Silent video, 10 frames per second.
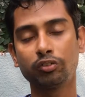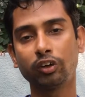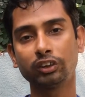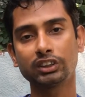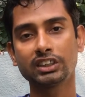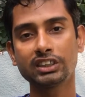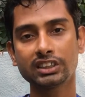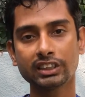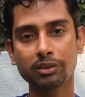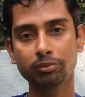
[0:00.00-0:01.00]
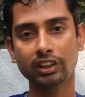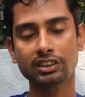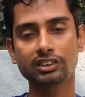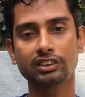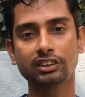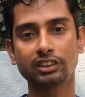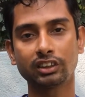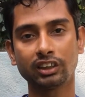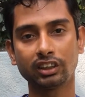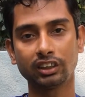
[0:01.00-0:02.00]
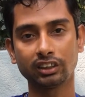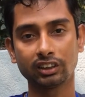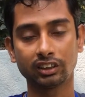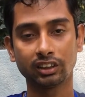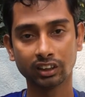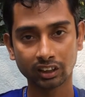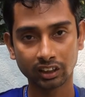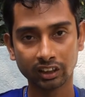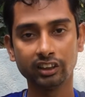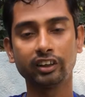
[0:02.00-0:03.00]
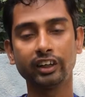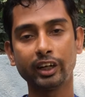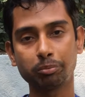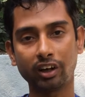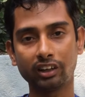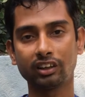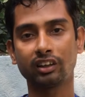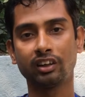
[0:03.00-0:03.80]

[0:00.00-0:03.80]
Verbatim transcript: for the CCCM cluster uh, here in Nepal.